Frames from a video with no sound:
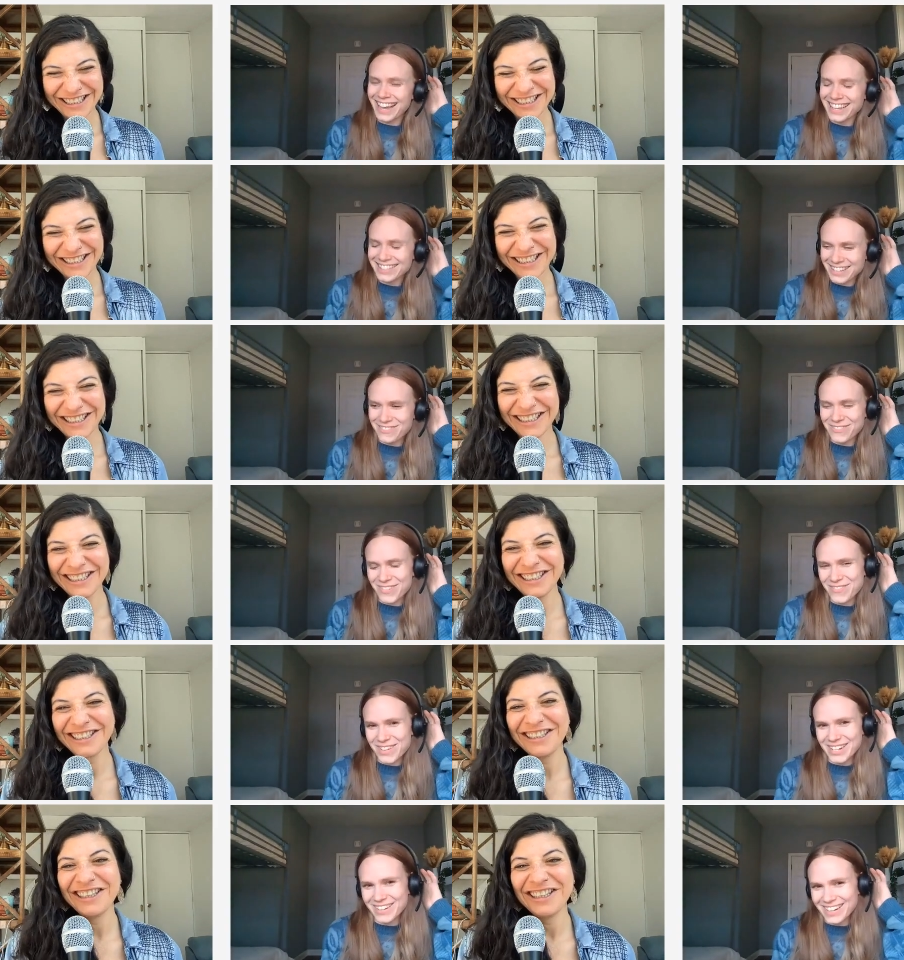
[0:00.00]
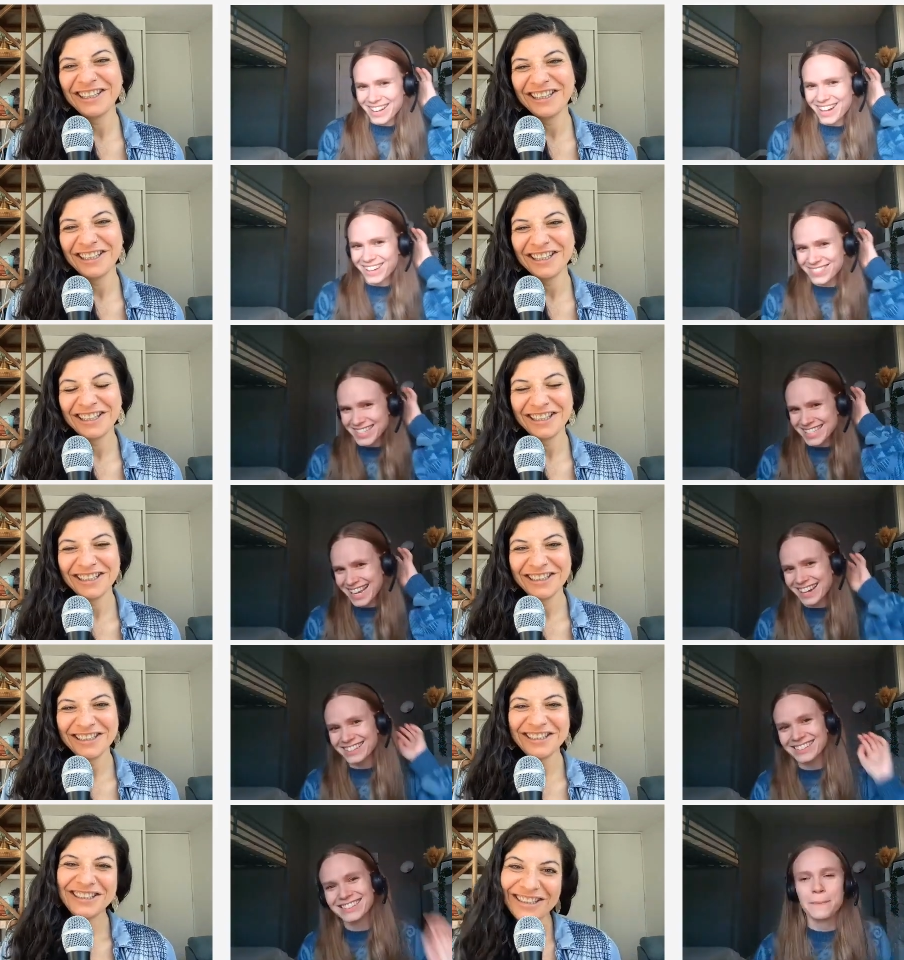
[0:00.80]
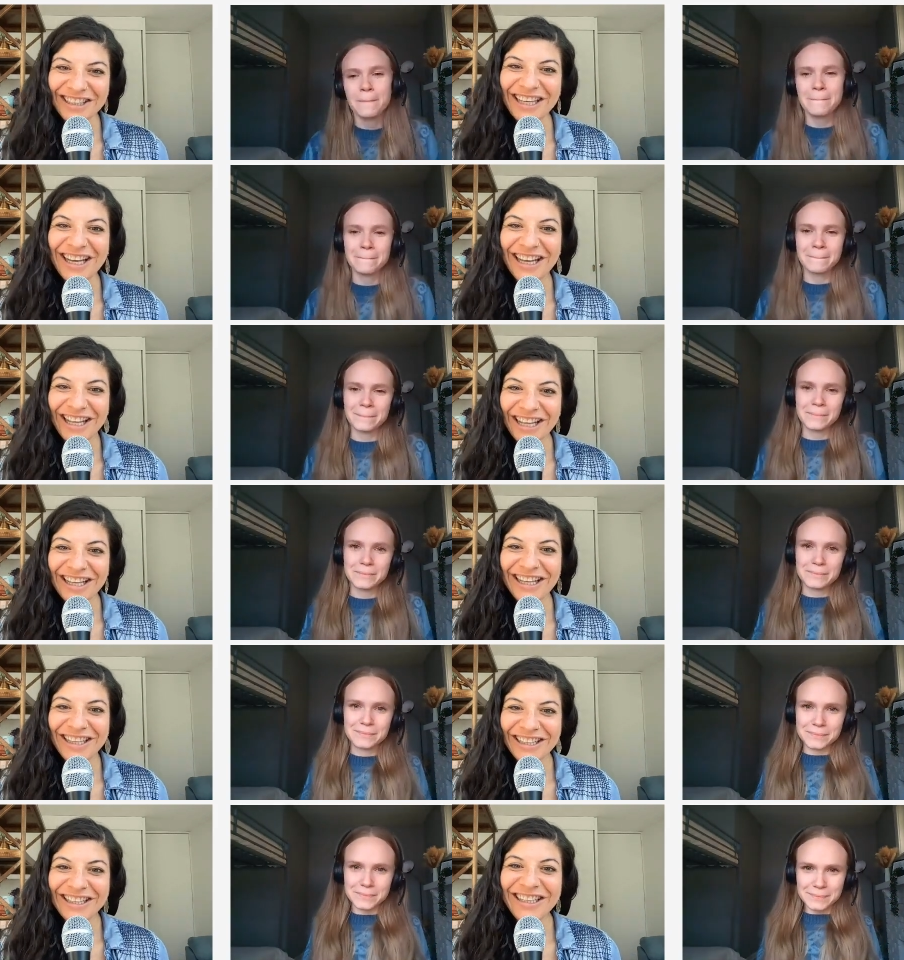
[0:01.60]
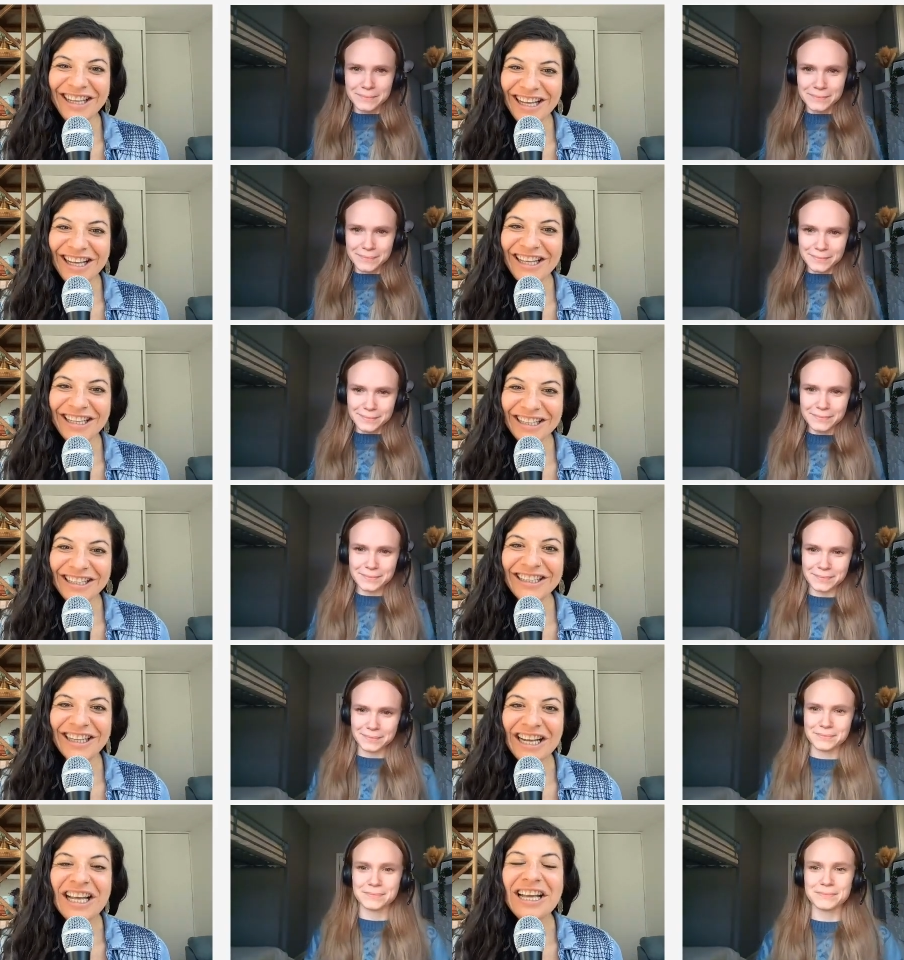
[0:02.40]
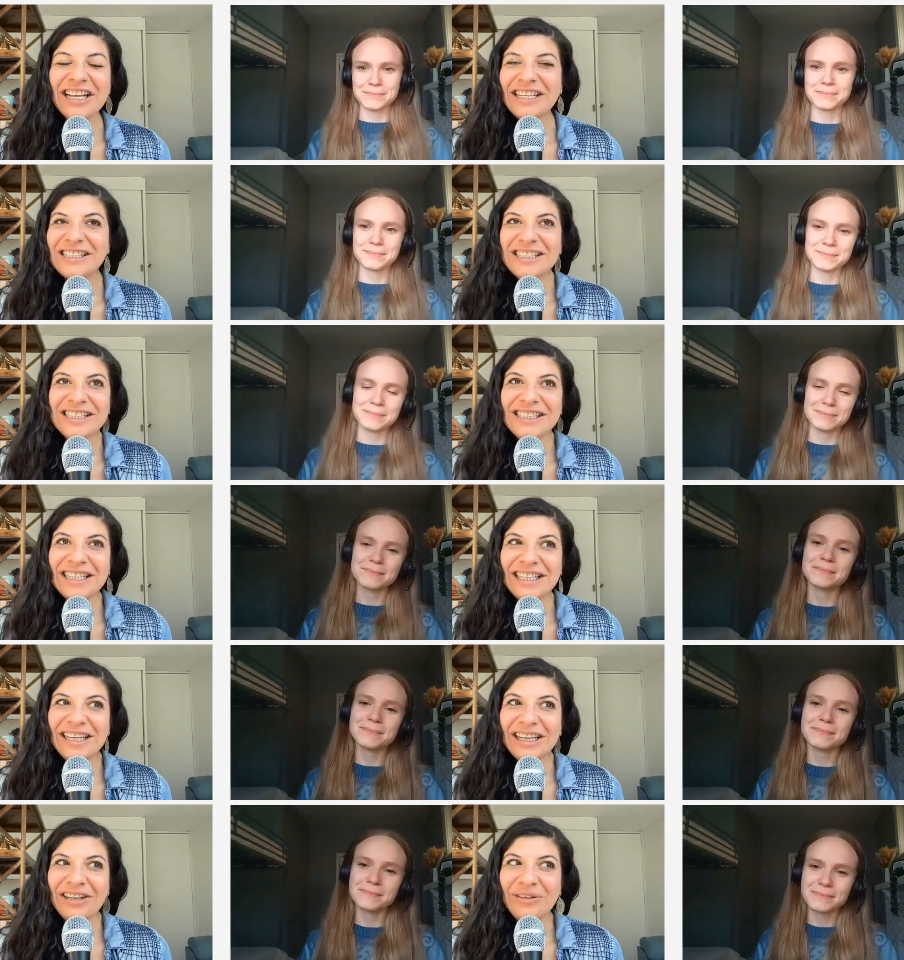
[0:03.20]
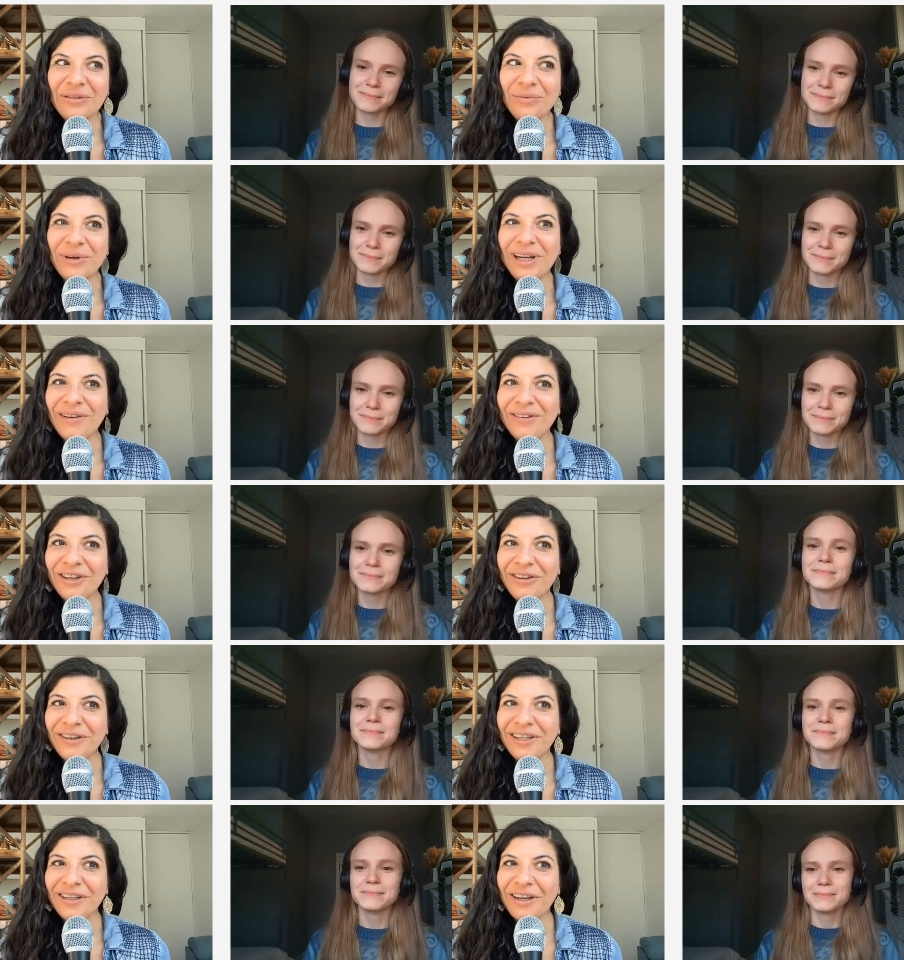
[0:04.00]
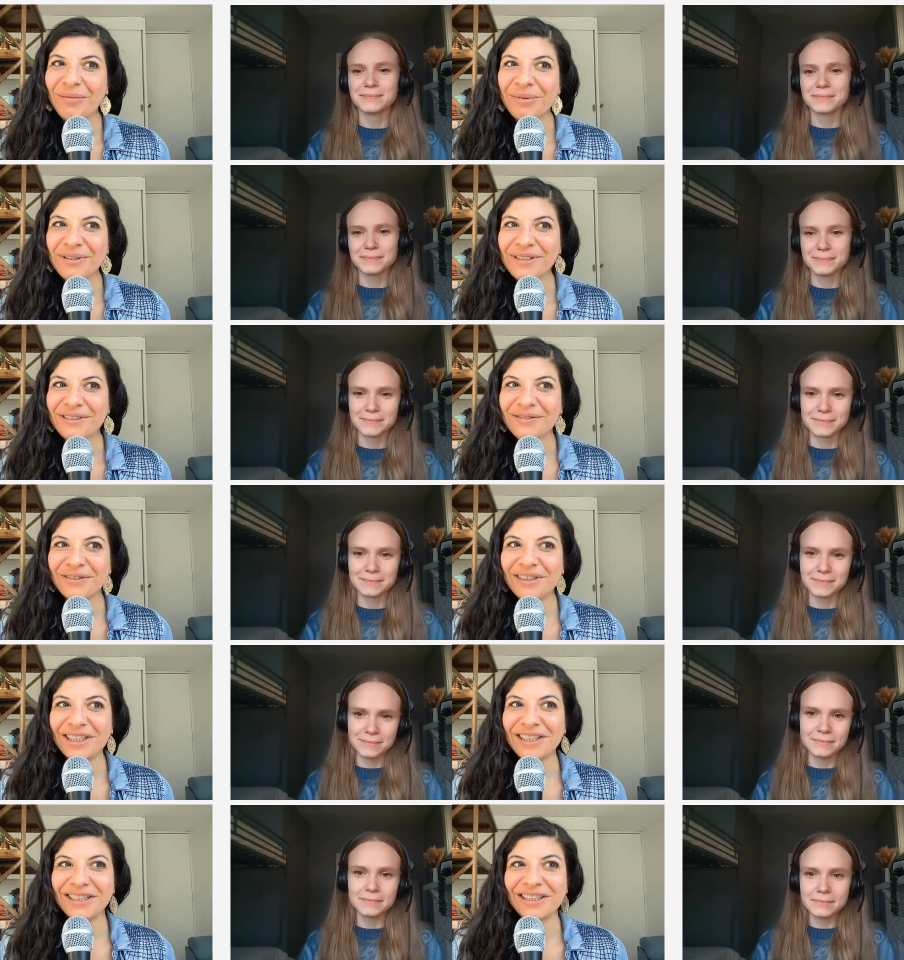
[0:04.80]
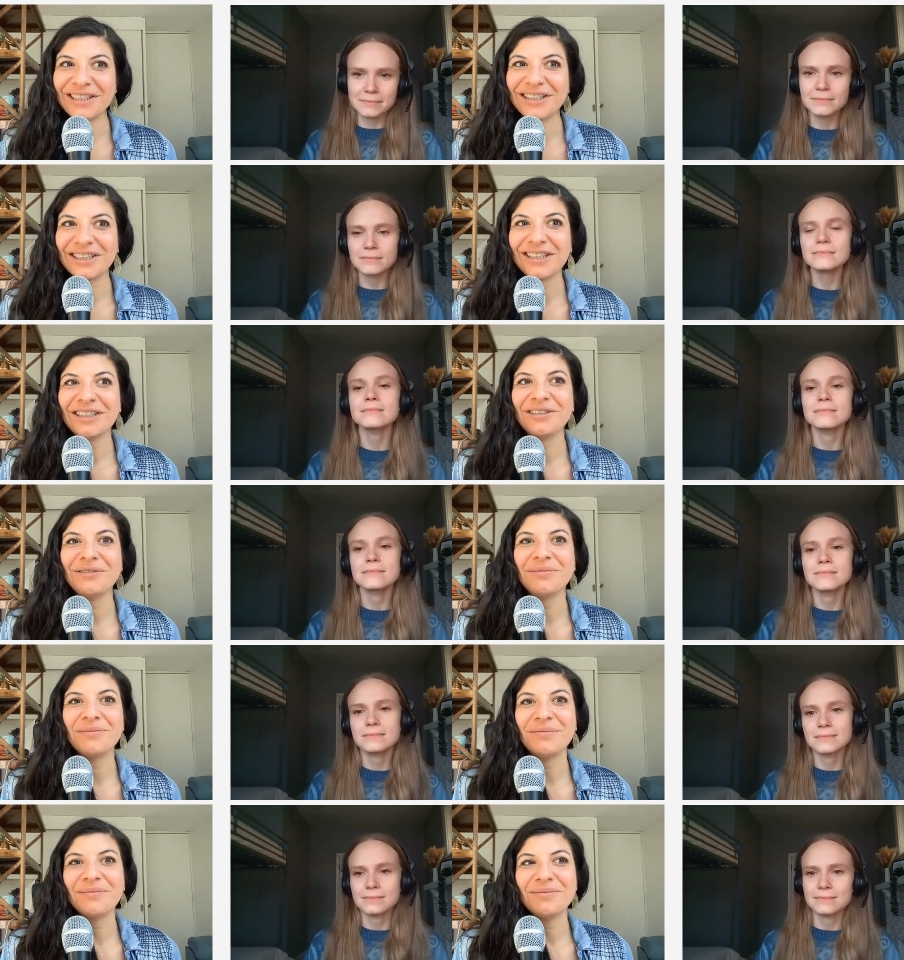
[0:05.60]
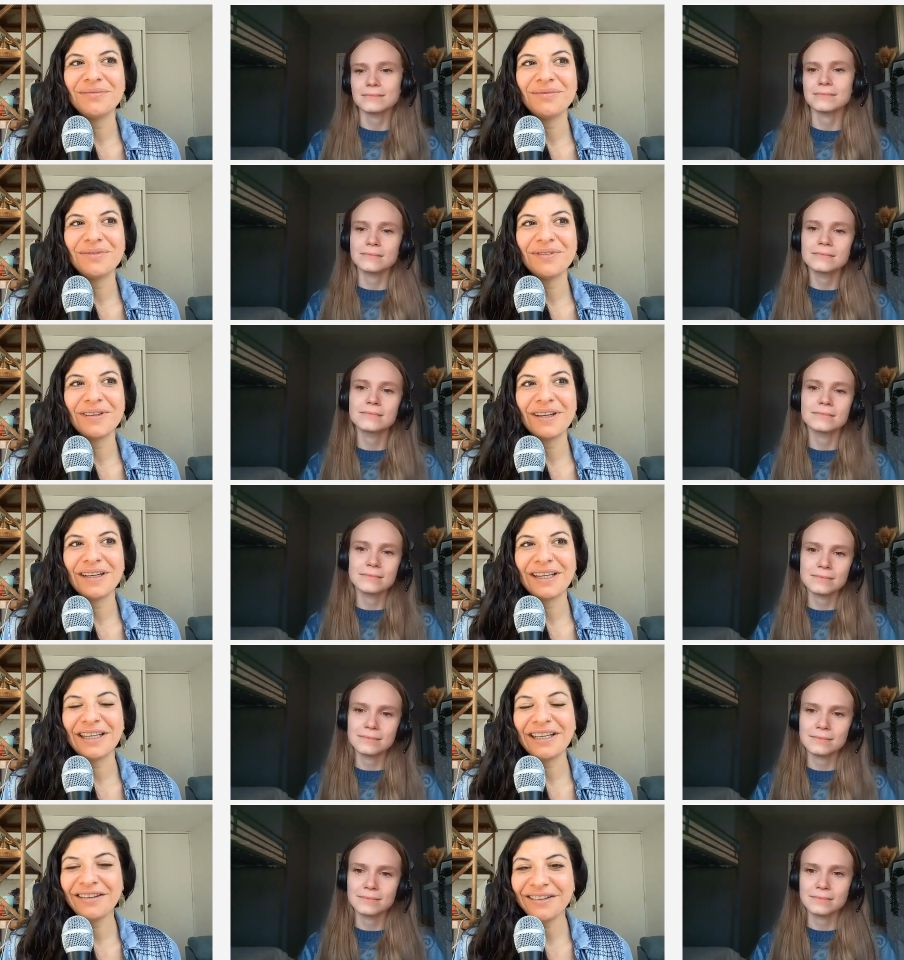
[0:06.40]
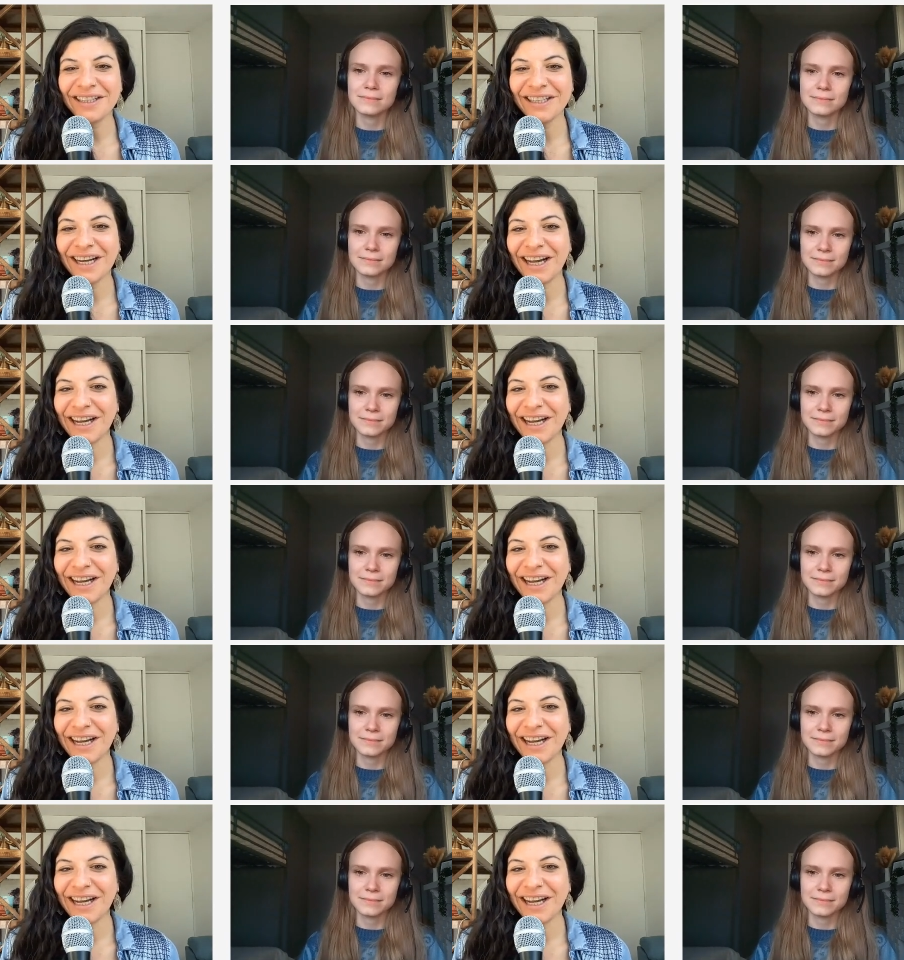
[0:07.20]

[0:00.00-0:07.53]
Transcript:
Speaker 1: as I've been figuring all of this out.
Speaker 2: Yeah, yeah. Because just like a uh, whenever you're in an abusive relationship, healing